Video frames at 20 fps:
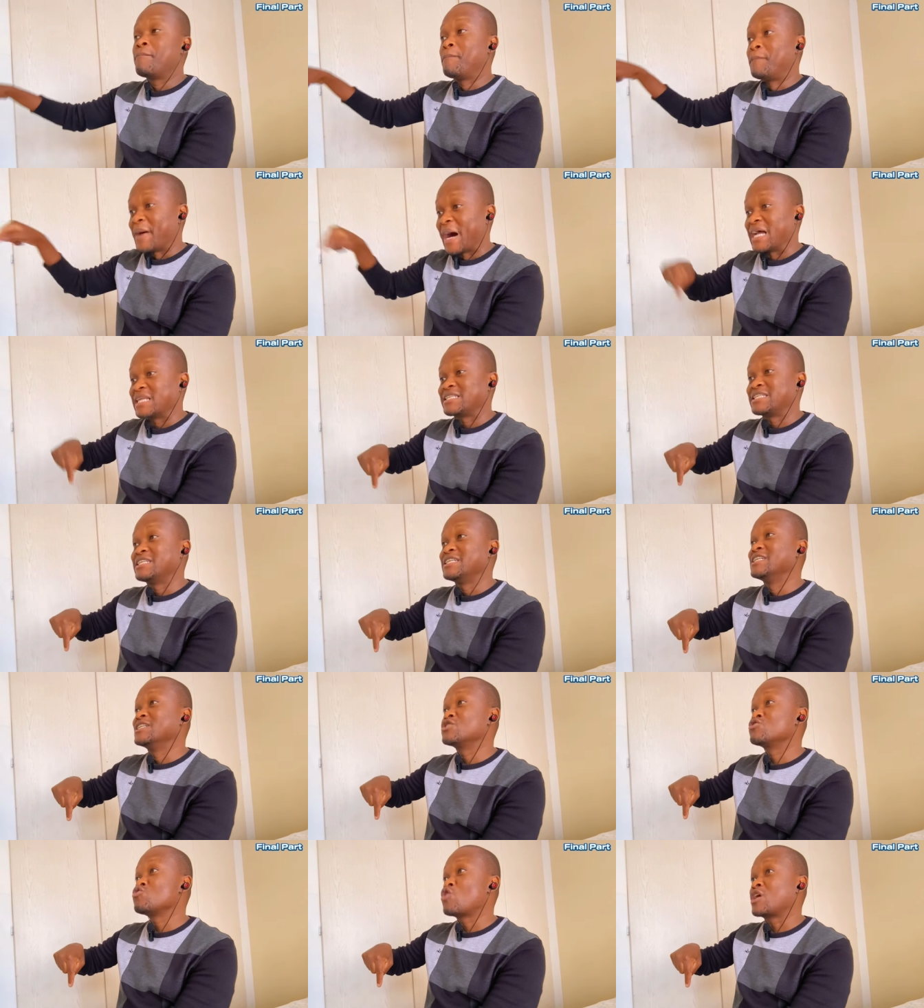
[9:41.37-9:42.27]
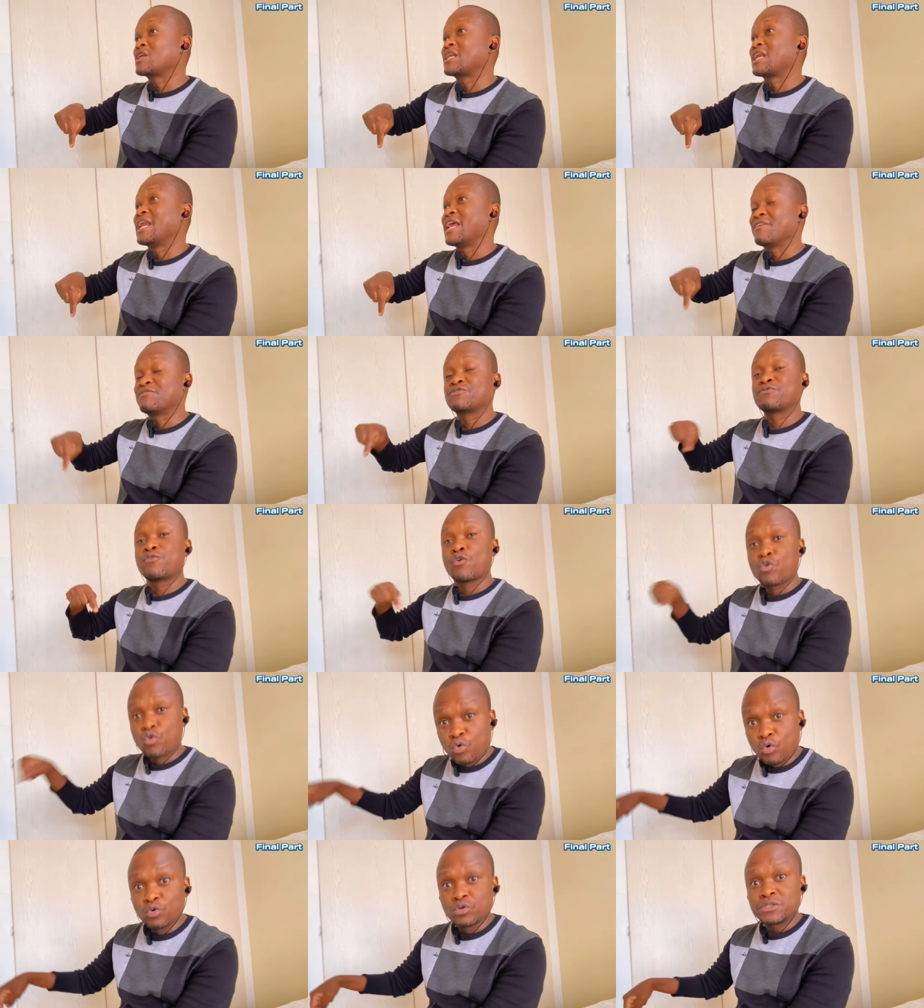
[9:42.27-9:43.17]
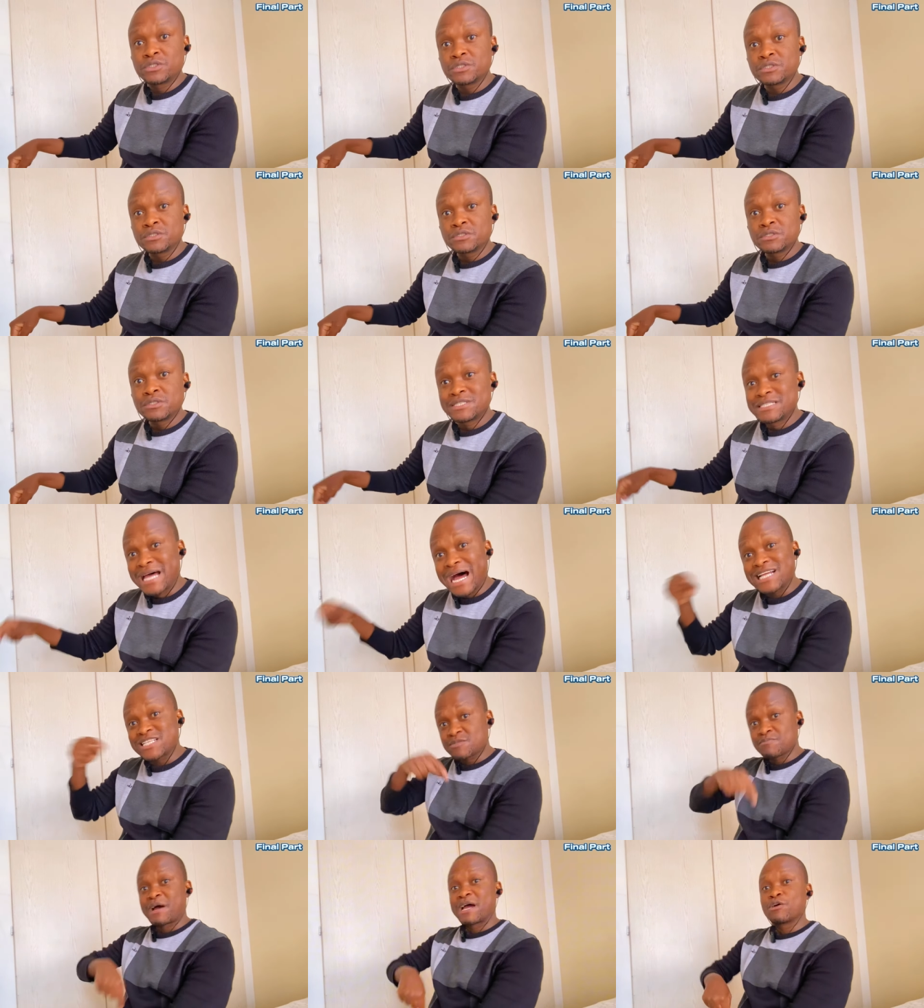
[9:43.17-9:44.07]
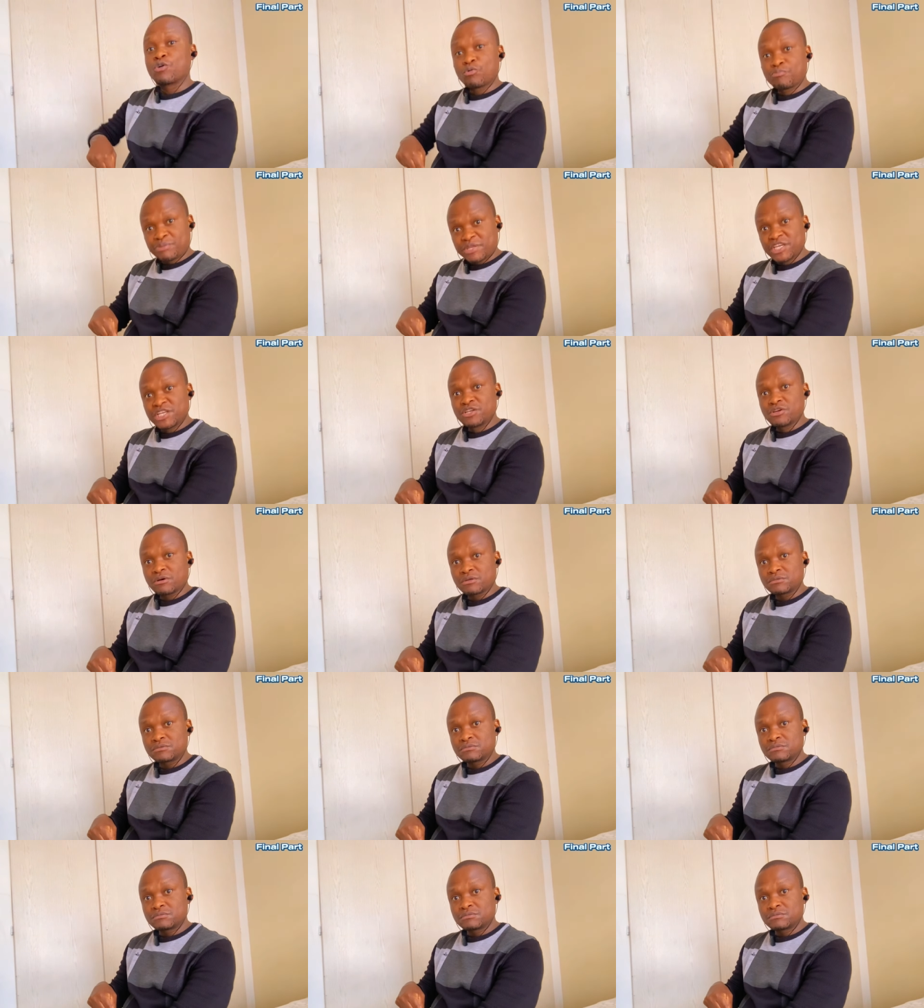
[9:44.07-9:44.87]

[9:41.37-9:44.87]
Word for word: but he's not left for good that's my opinion